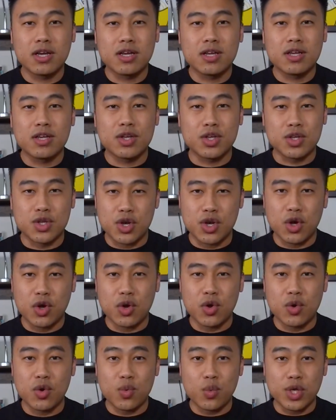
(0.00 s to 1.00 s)

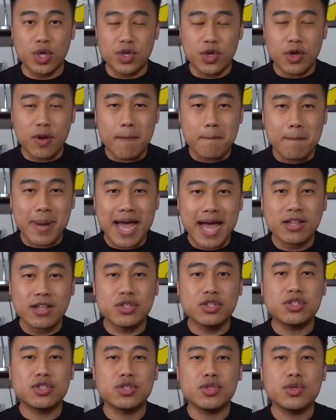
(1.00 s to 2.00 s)
when you combine the
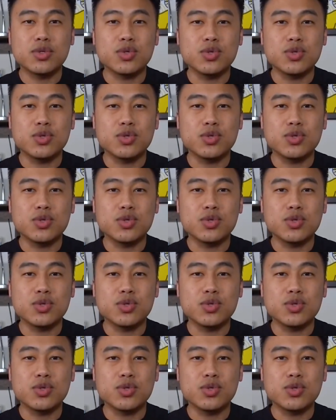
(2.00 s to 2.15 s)
two,